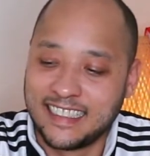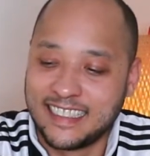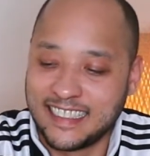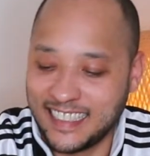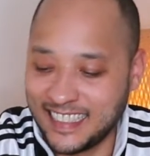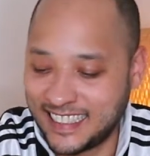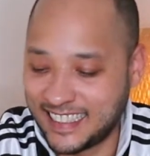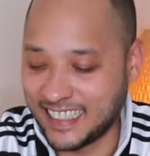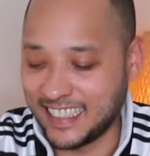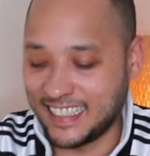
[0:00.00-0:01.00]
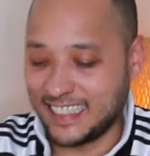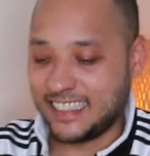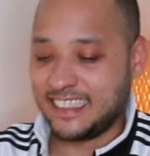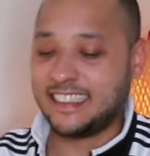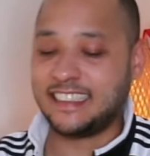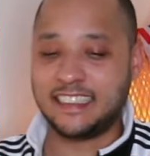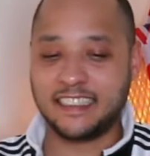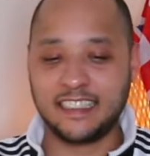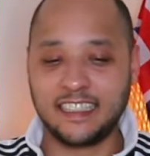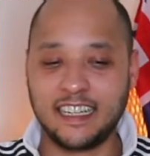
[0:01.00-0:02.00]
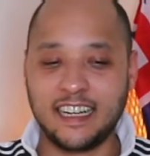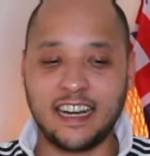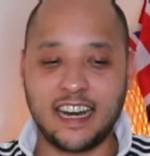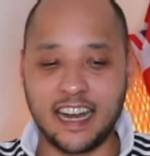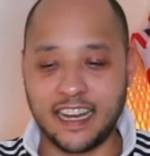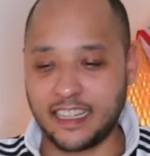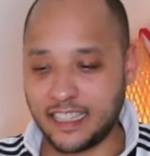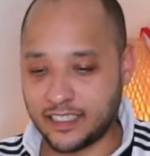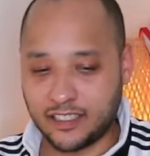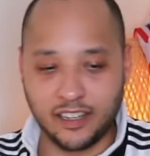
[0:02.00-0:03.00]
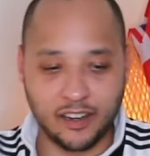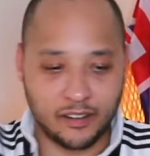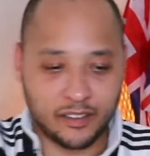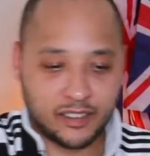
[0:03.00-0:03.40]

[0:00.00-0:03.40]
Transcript: Yes, sir. Alright, let's go.